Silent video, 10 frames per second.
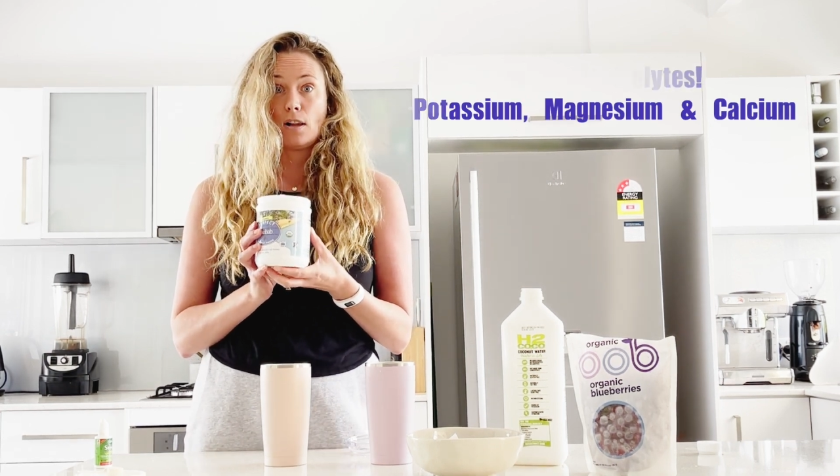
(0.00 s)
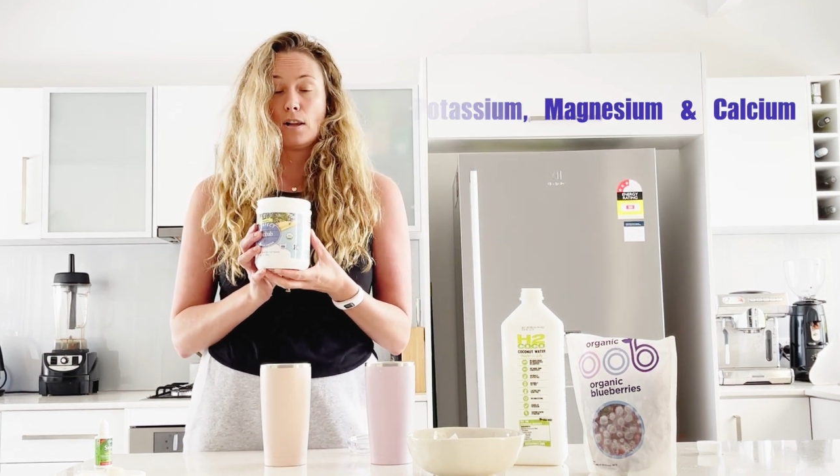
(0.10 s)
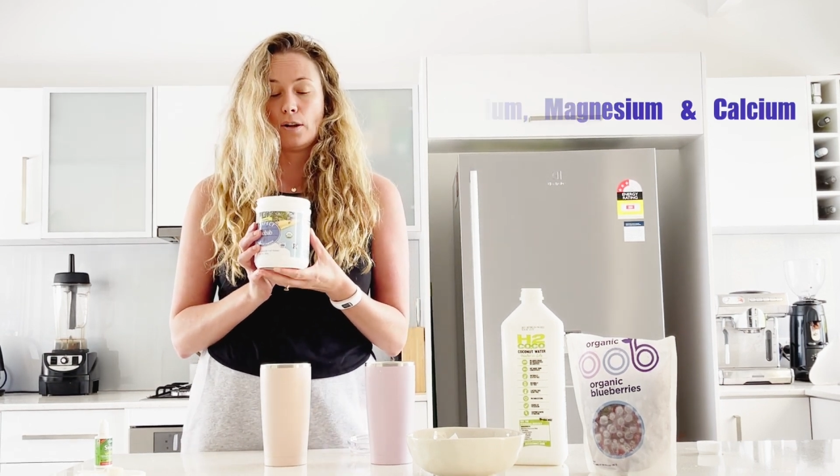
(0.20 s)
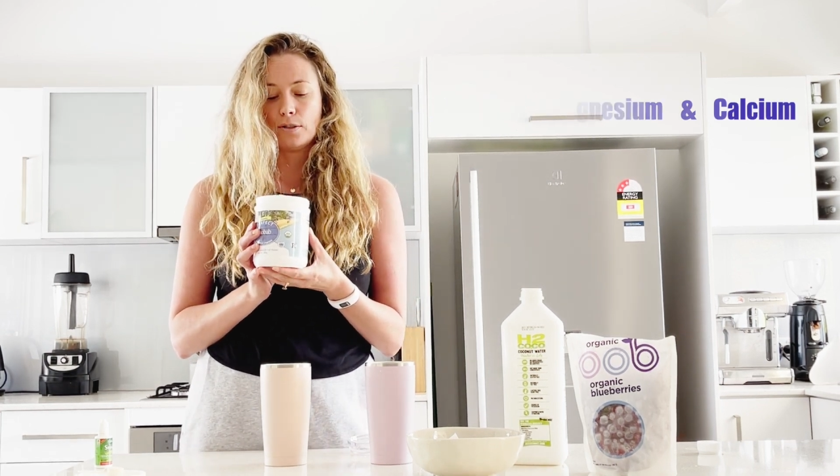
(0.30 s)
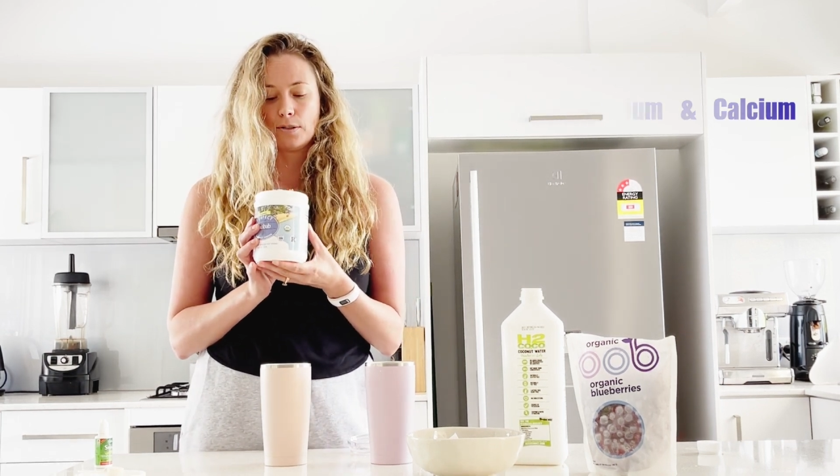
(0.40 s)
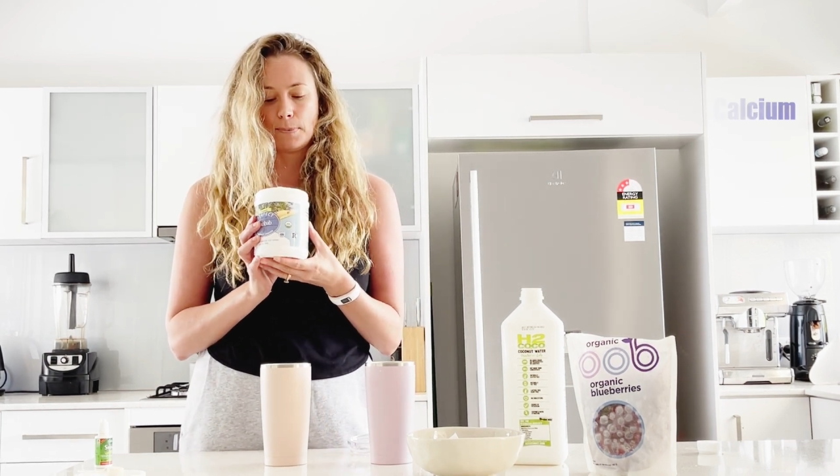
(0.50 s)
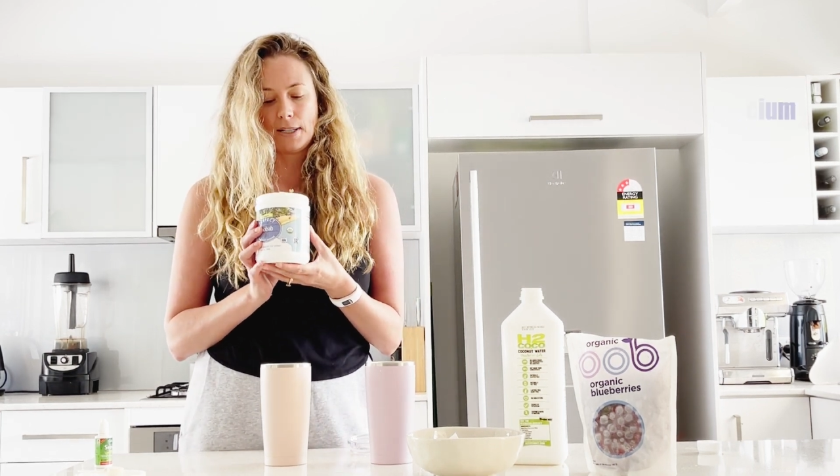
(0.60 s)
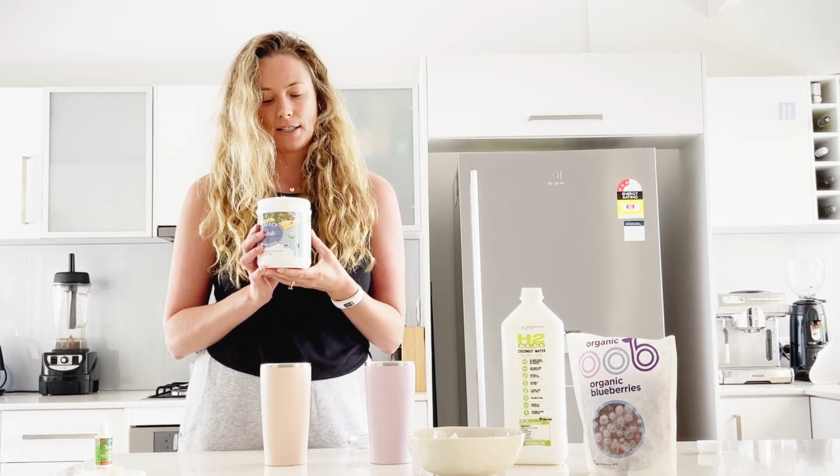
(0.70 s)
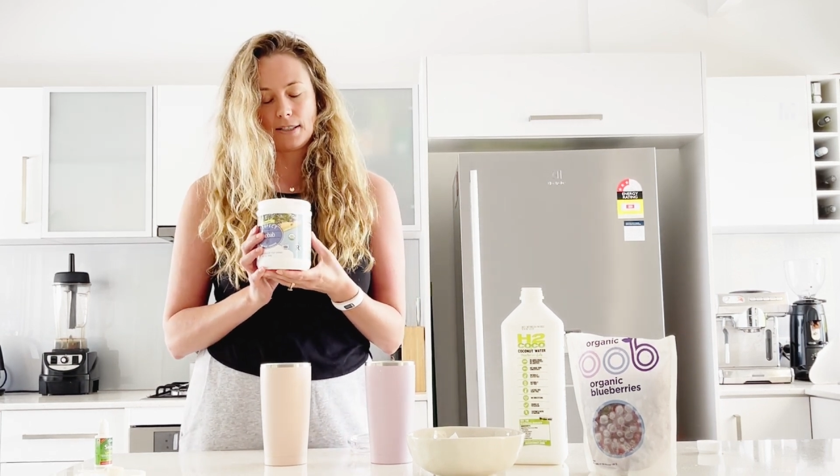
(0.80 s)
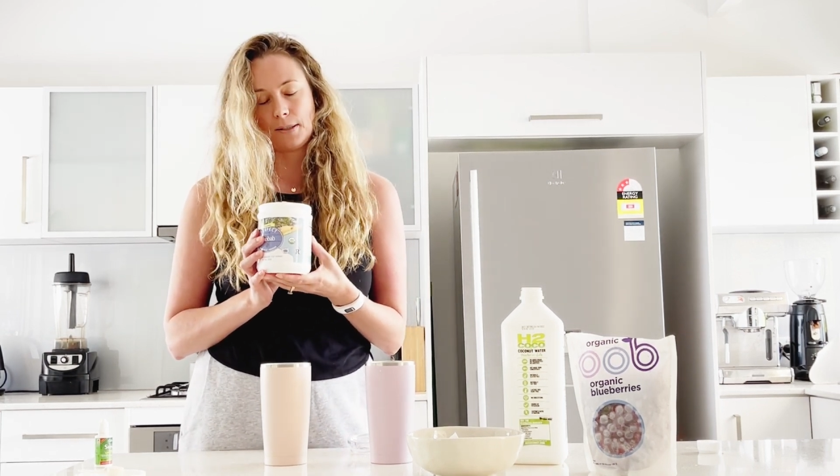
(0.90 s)
loads of
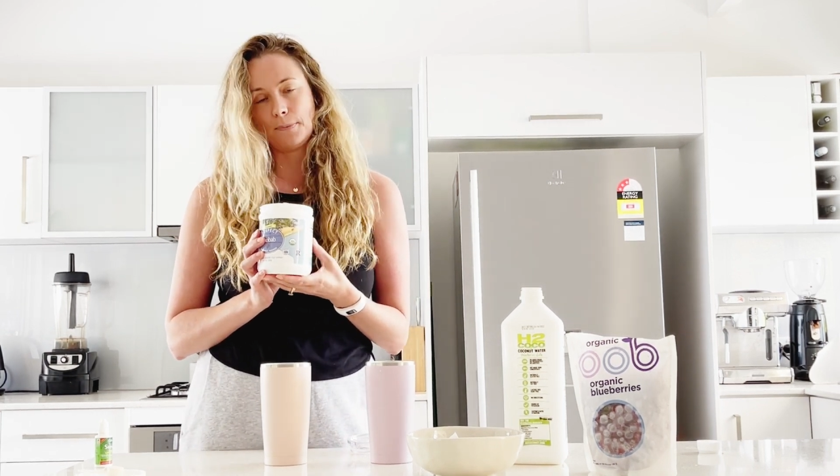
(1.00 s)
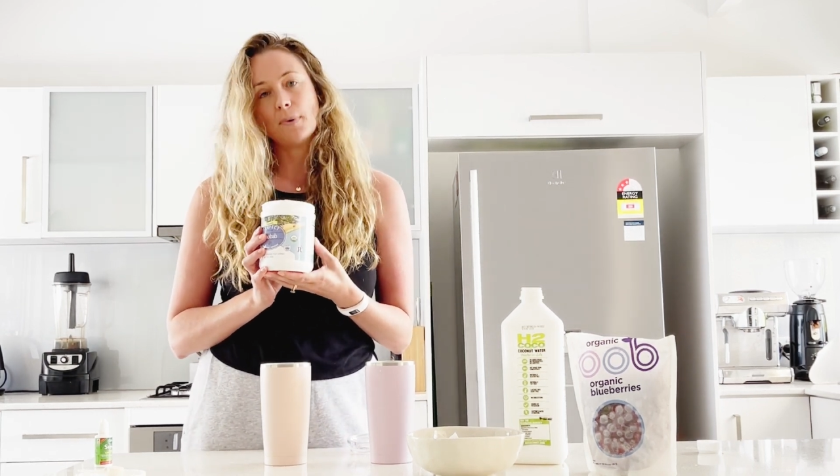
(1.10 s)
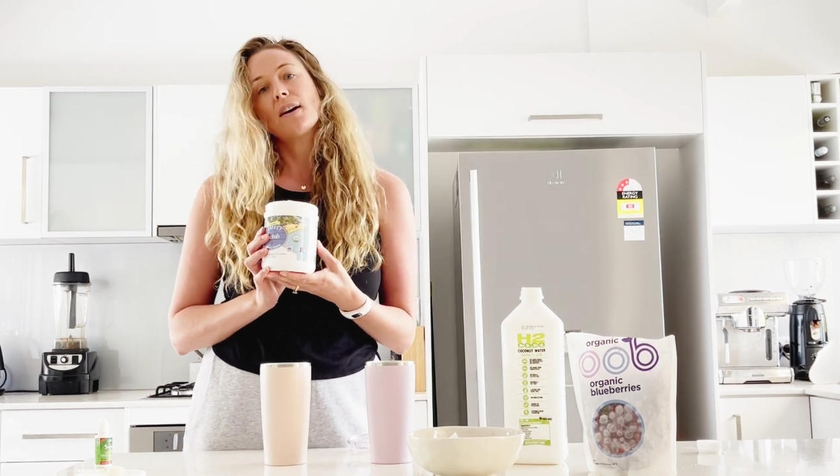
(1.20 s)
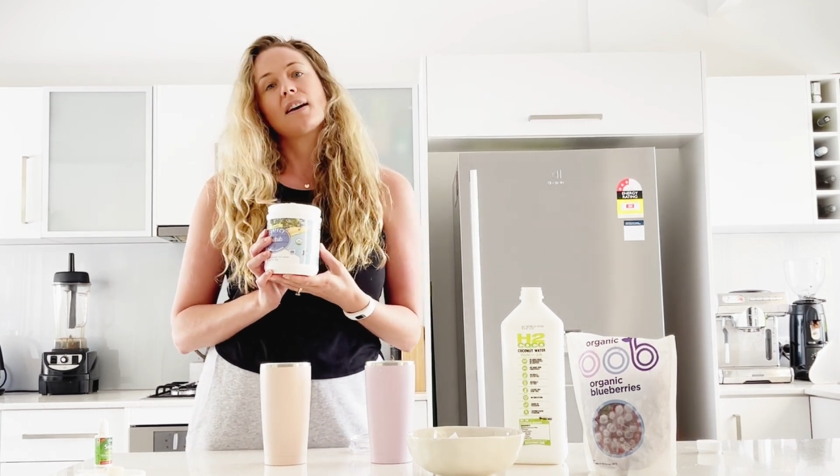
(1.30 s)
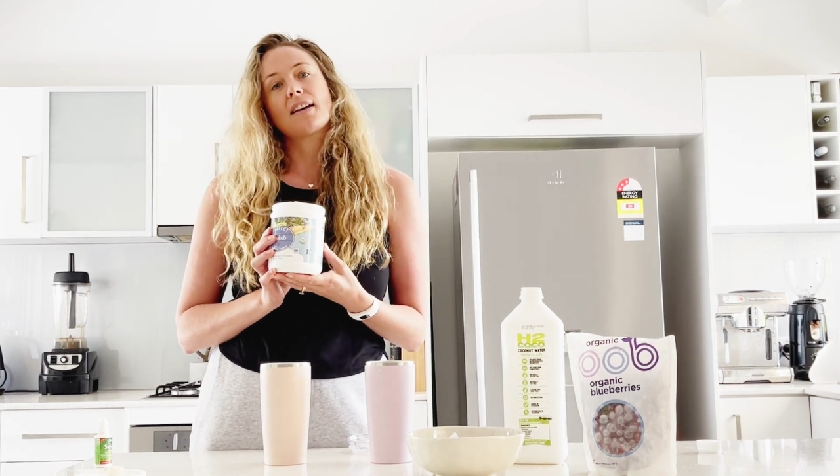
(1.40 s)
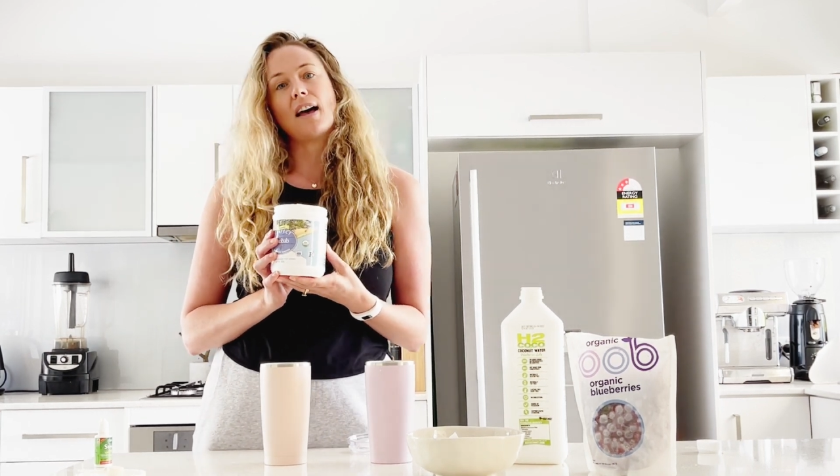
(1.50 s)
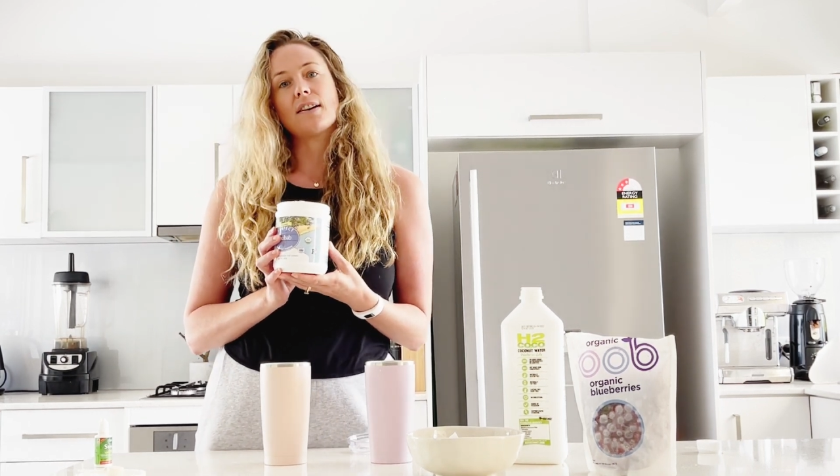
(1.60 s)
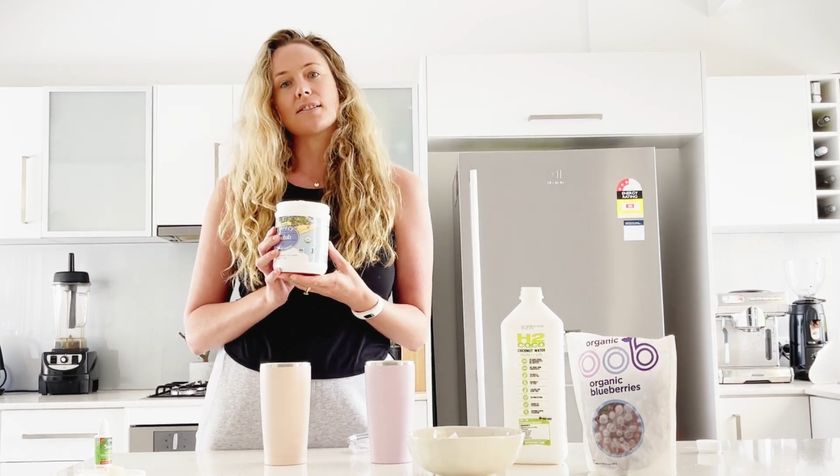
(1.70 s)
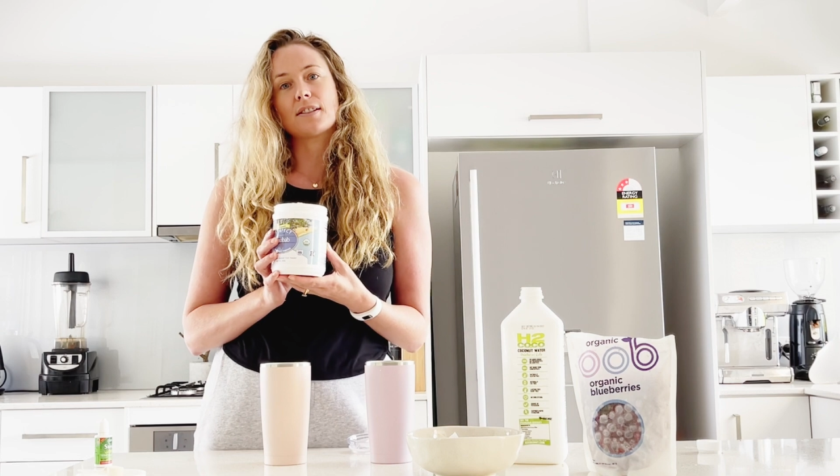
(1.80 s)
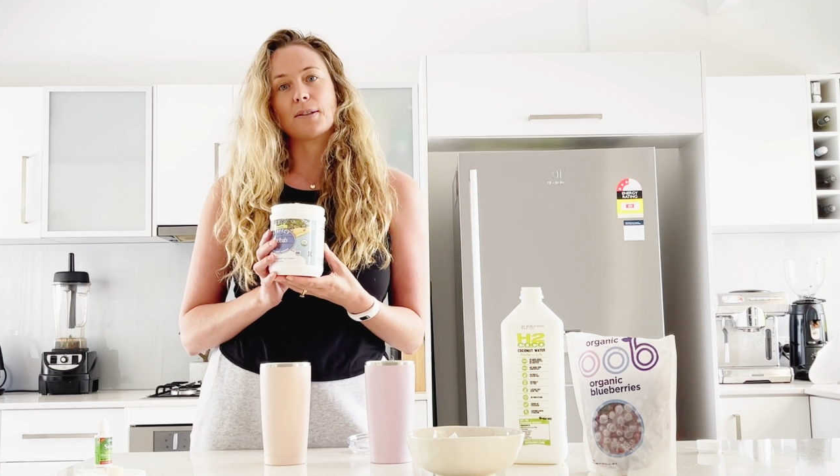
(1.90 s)
potassium,
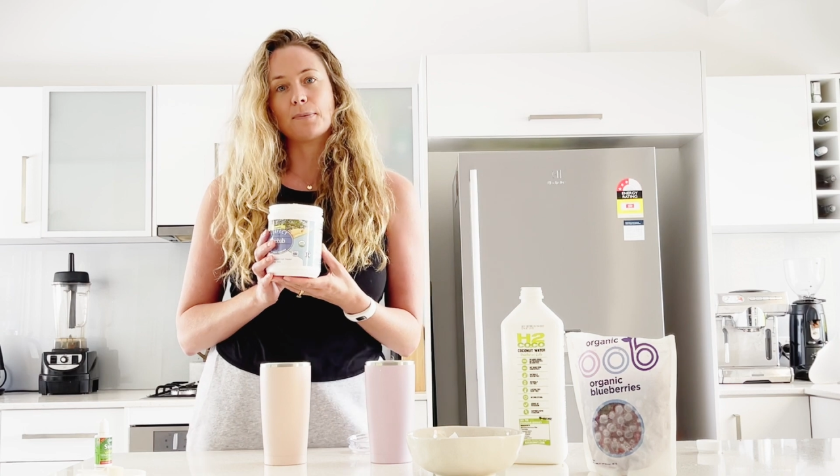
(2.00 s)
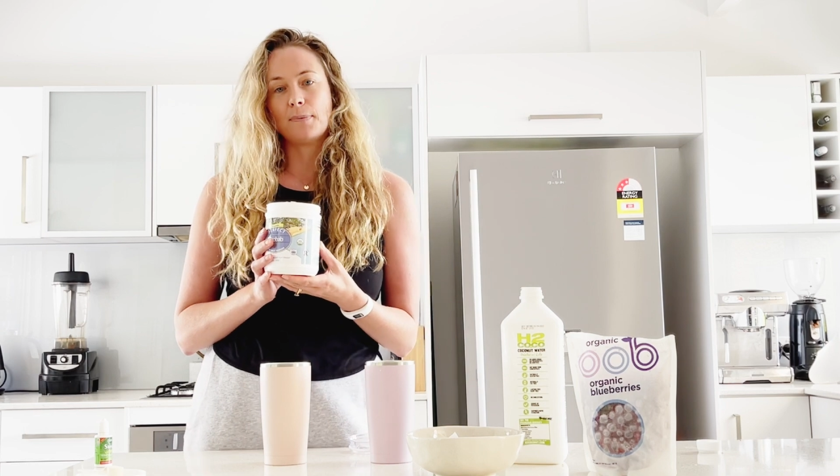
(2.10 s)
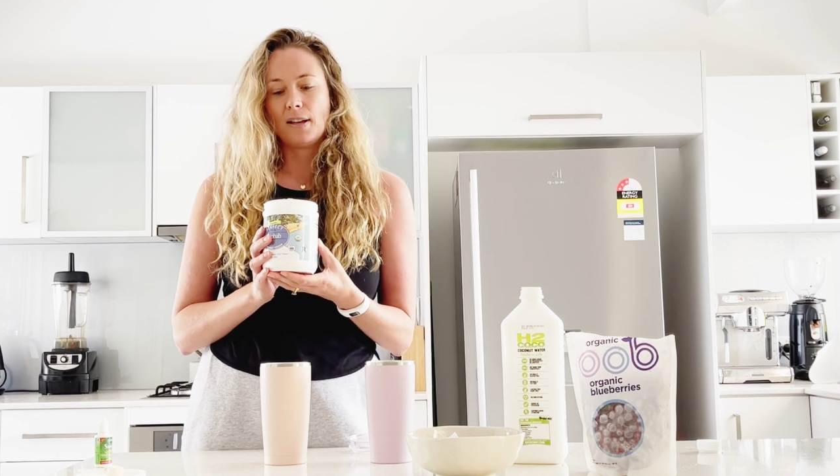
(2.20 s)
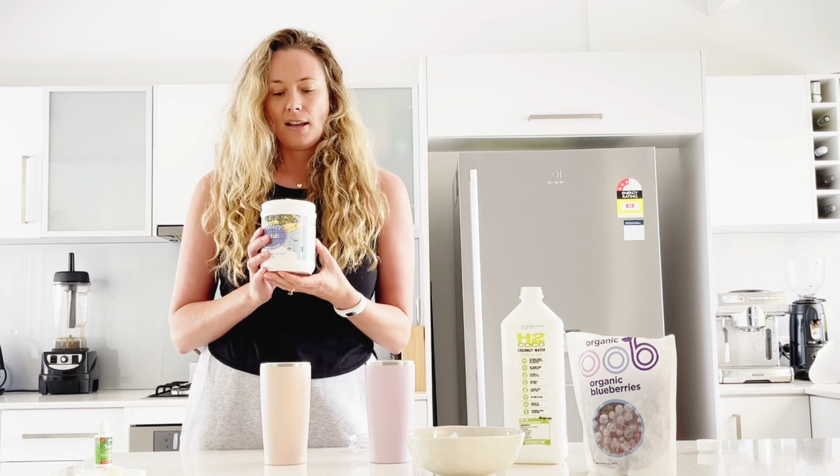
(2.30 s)
calcium,